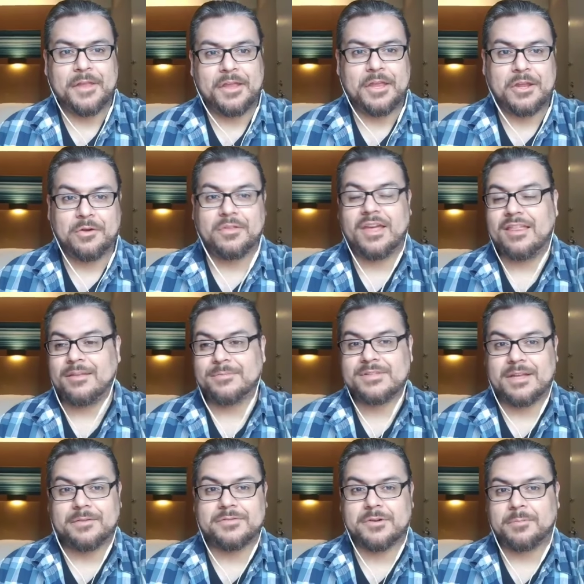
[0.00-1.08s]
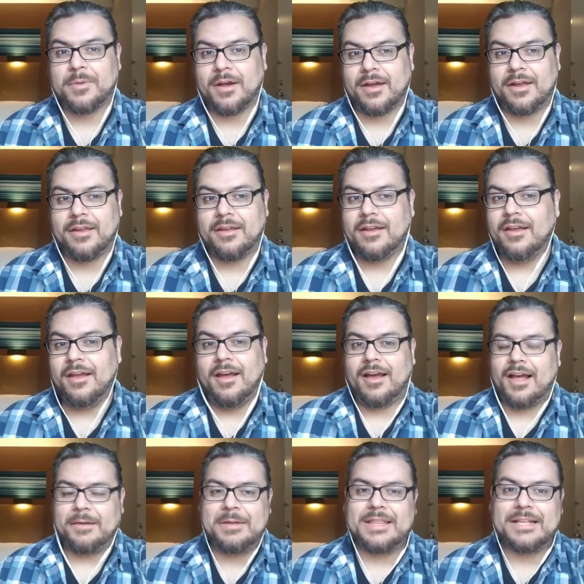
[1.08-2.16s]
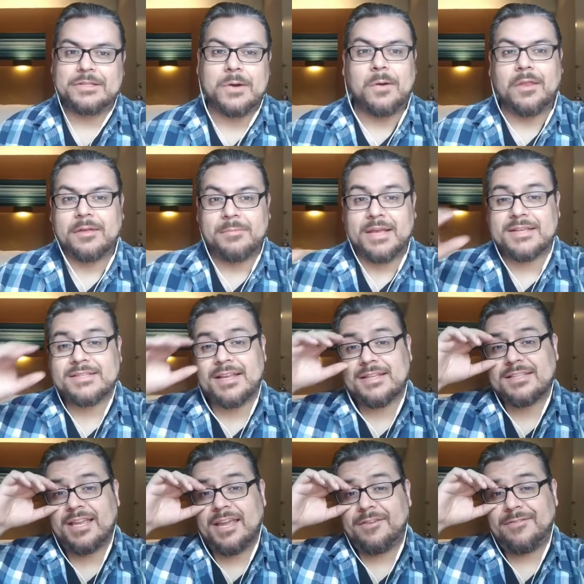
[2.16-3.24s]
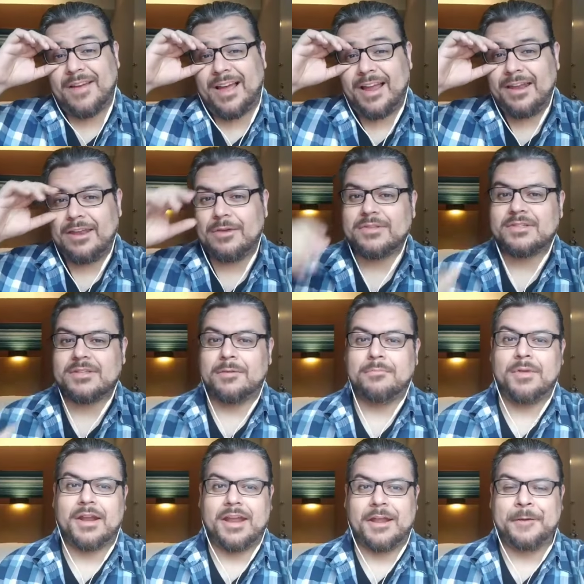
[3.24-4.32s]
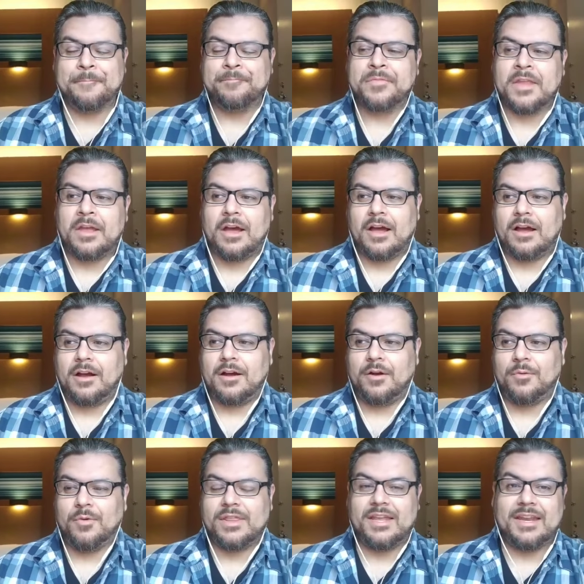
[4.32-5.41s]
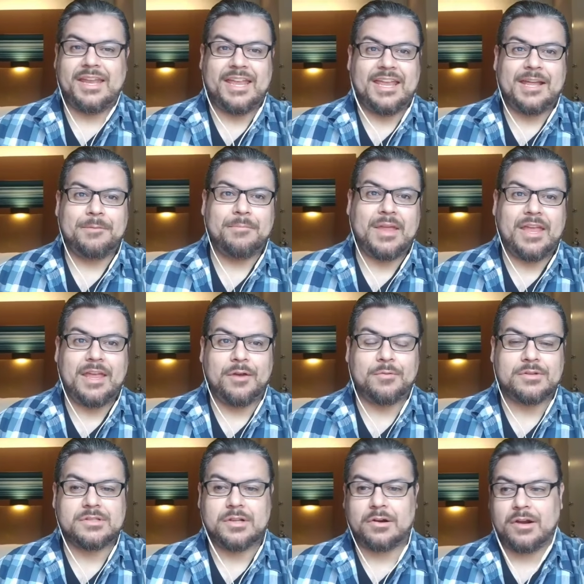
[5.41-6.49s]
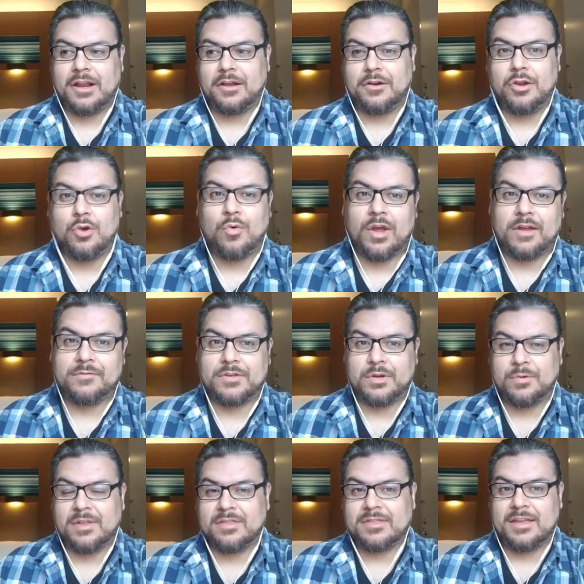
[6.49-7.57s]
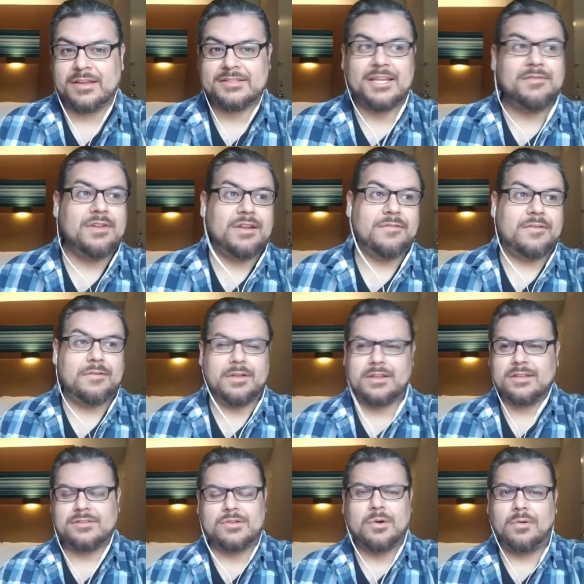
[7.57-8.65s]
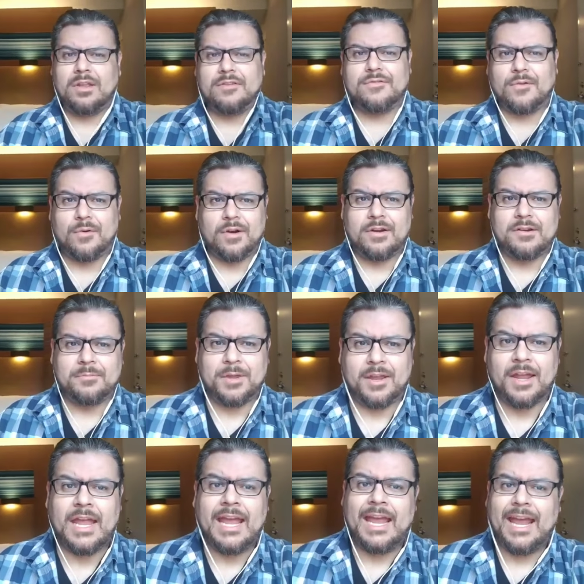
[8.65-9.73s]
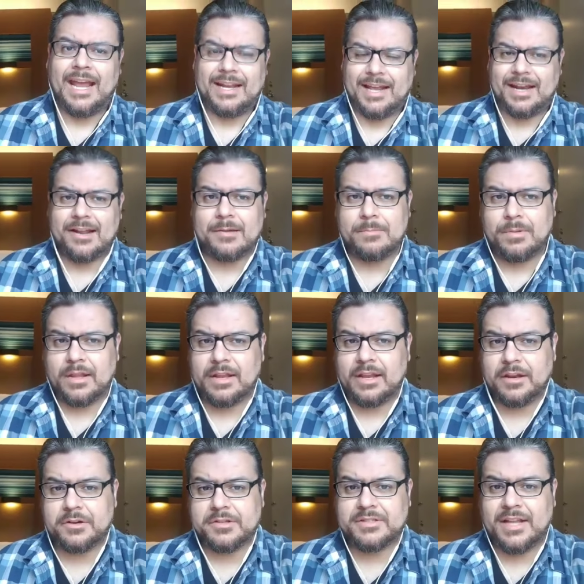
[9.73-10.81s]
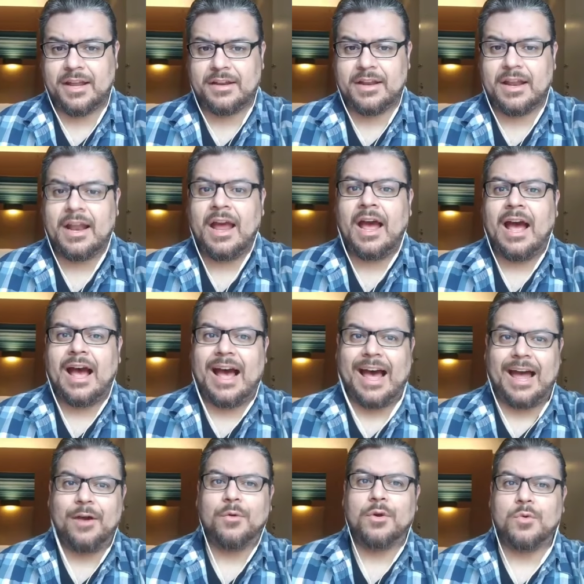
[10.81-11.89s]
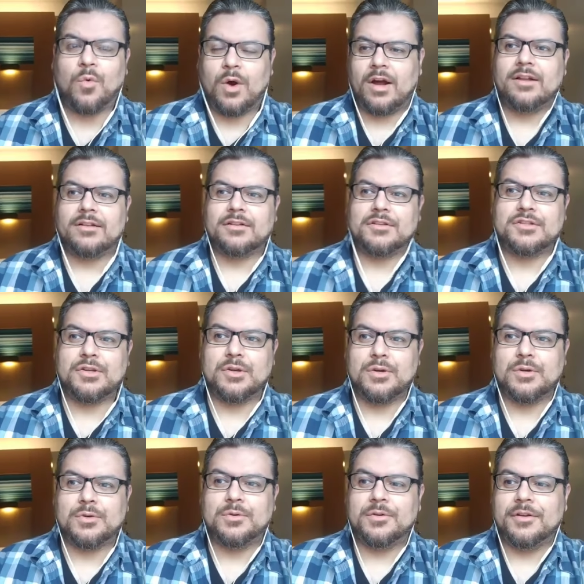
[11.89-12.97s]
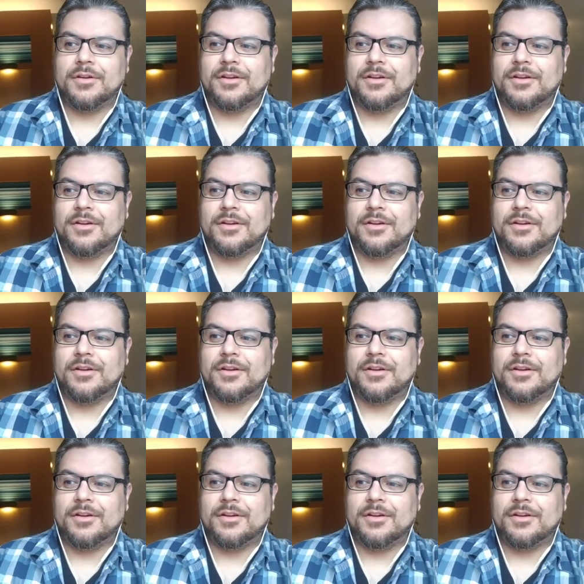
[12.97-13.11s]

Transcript: you know, they themselves are buying? I mean, that totally makes sense. If I knew somebody Uh, with an E M P was learning a new way of doing things, even if it is totally foreign to me and I didn't completely understand it, I would want to